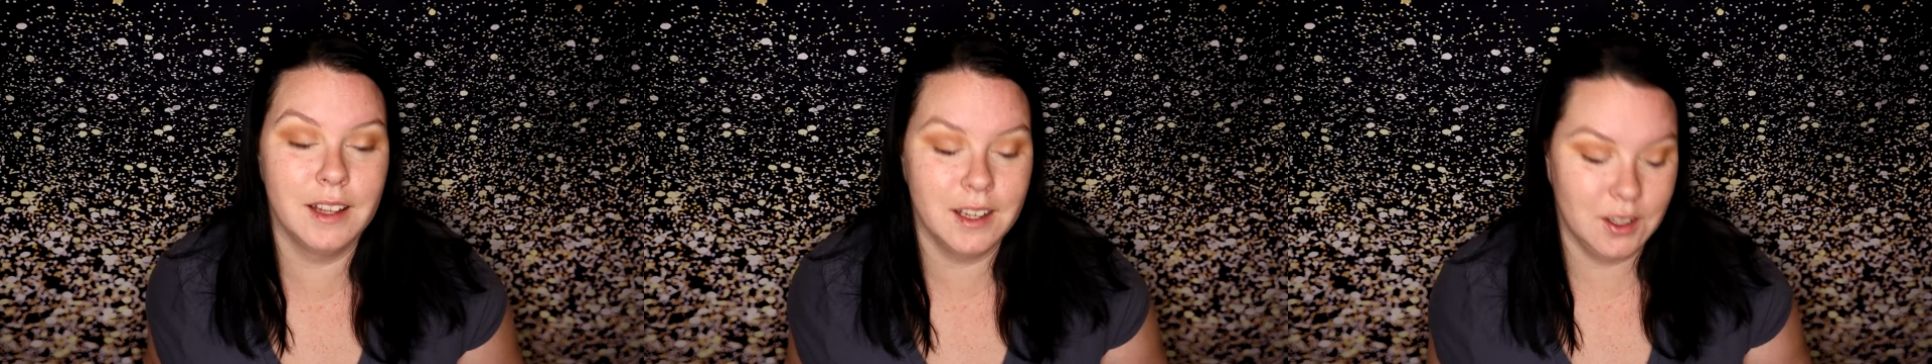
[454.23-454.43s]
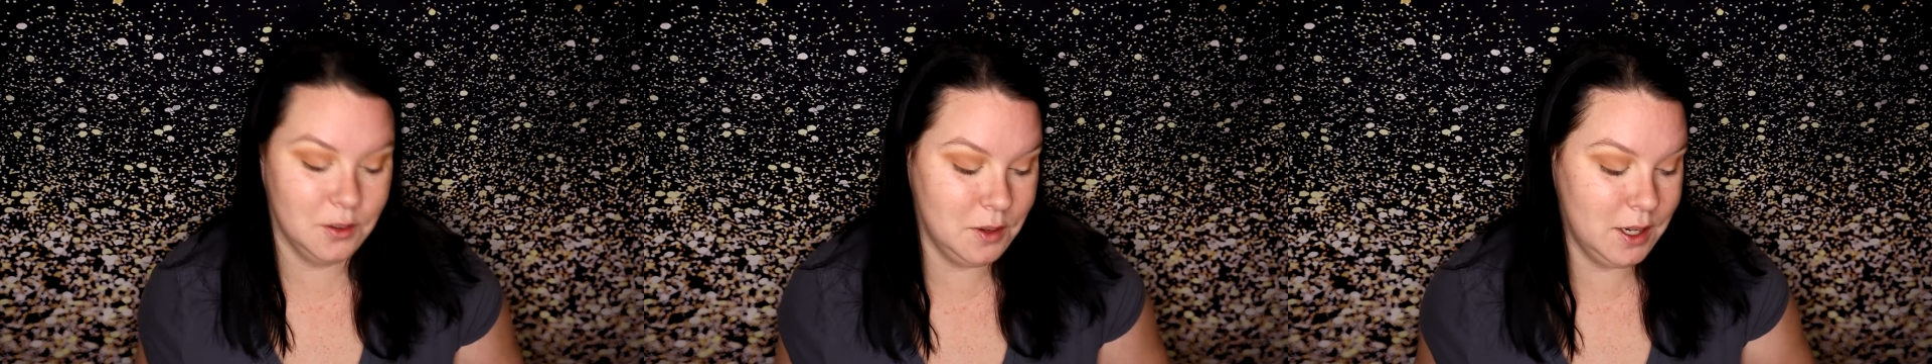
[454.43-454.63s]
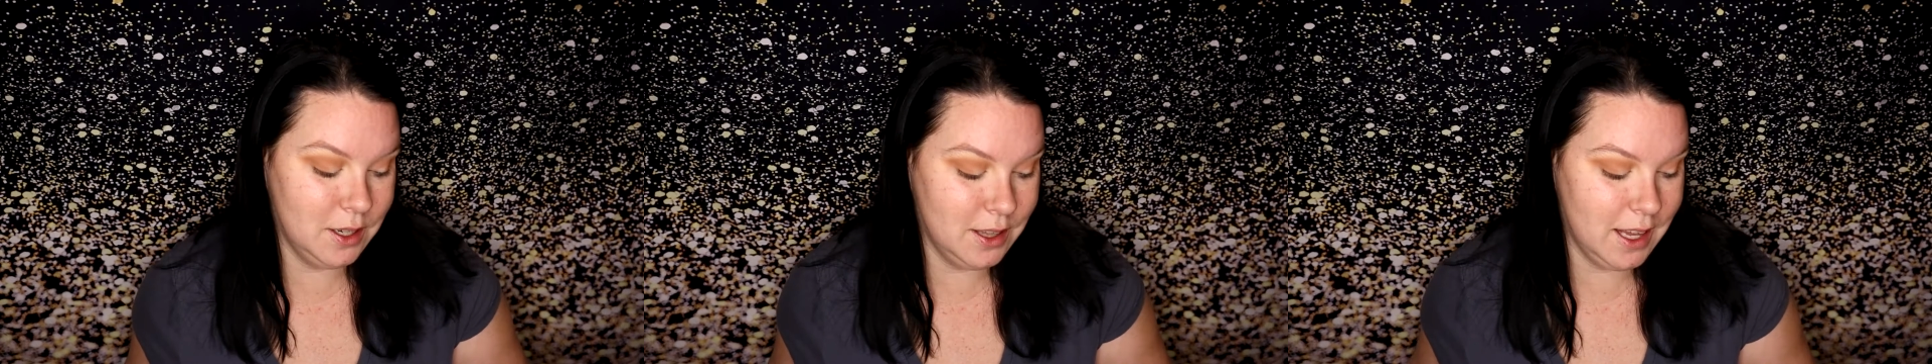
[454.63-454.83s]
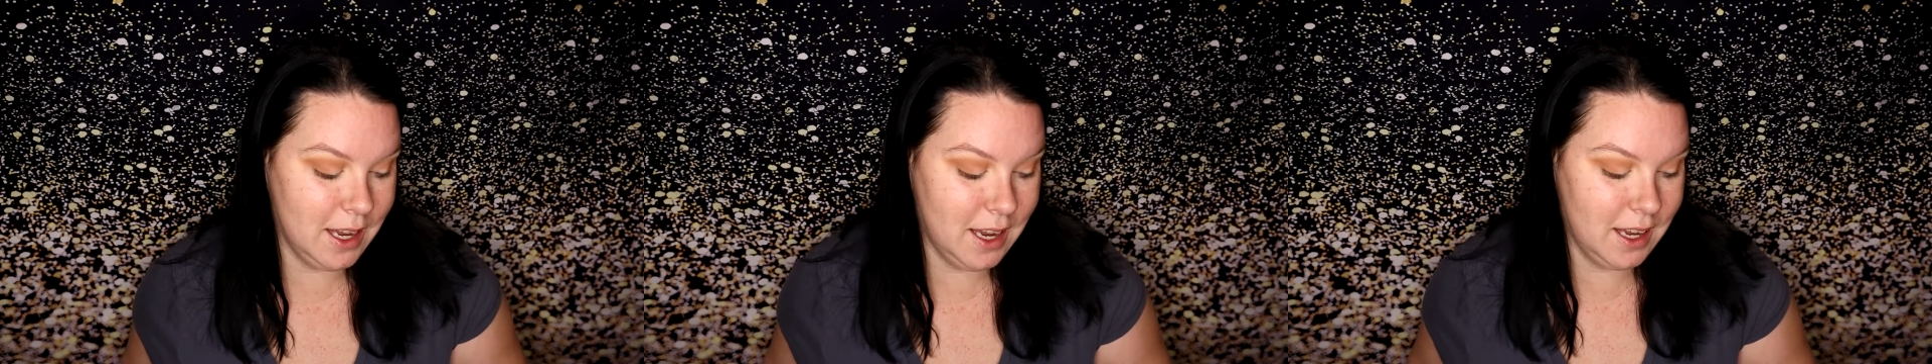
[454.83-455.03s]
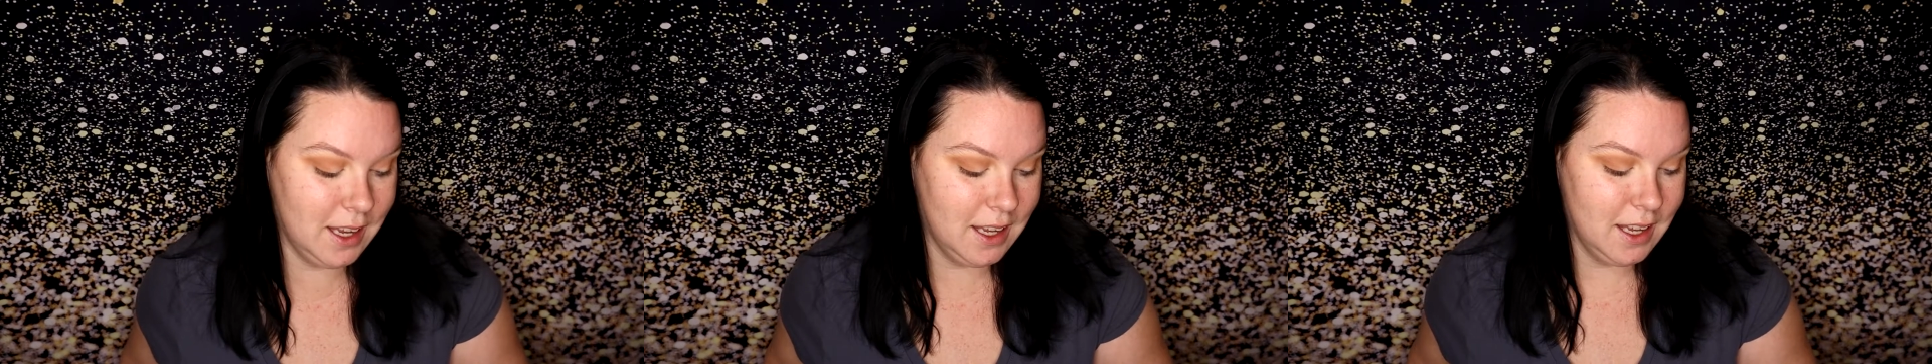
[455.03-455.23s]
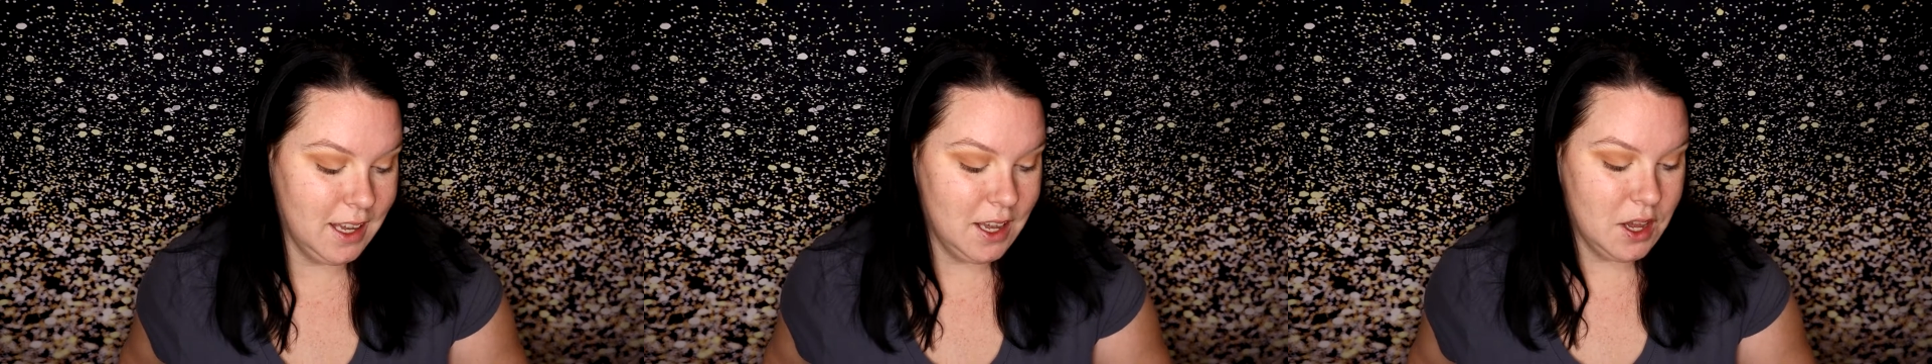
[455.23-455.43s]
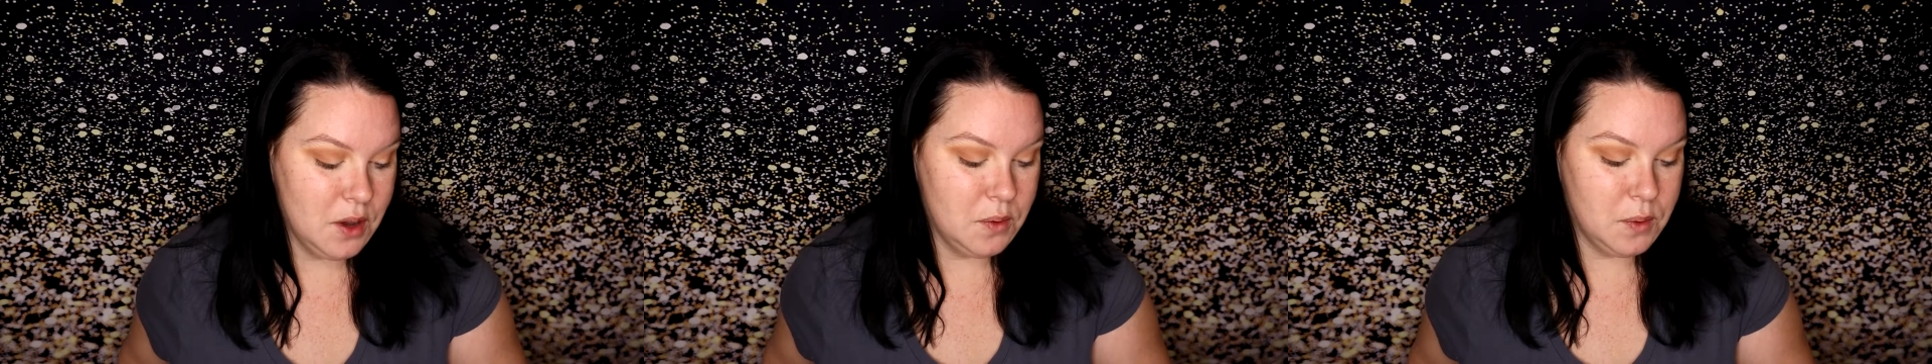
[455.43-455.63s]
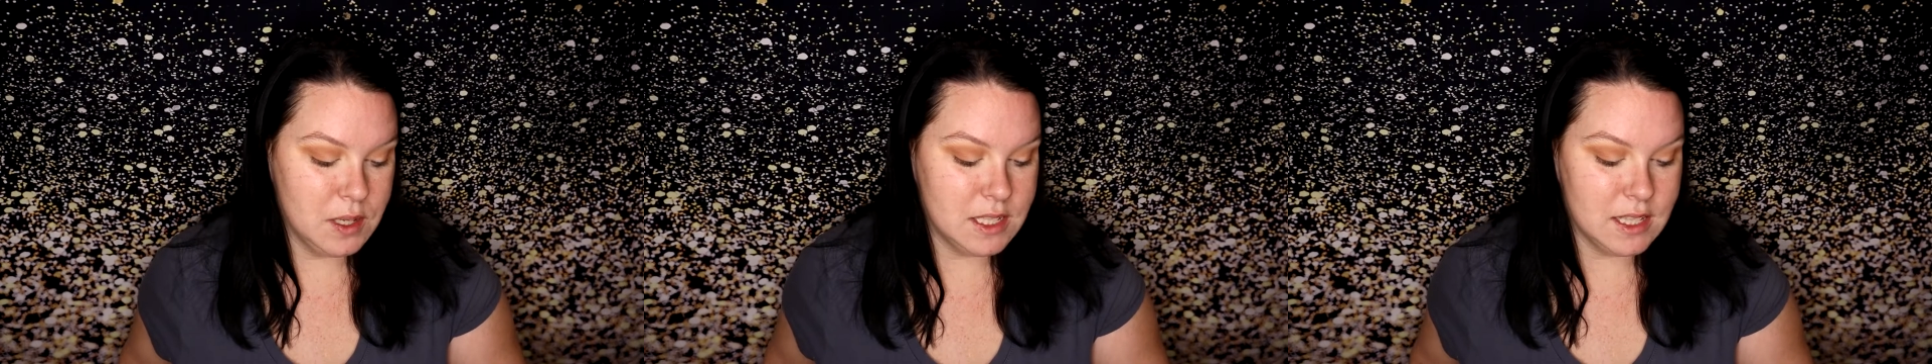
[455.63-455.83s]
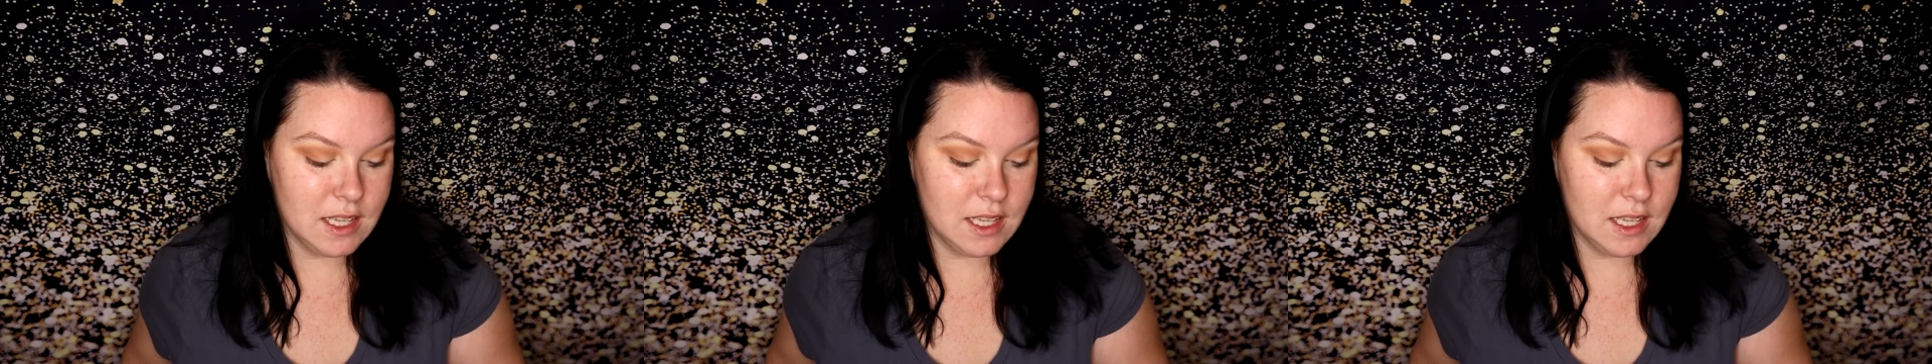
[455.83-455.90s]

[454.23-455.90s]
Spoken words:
Like what's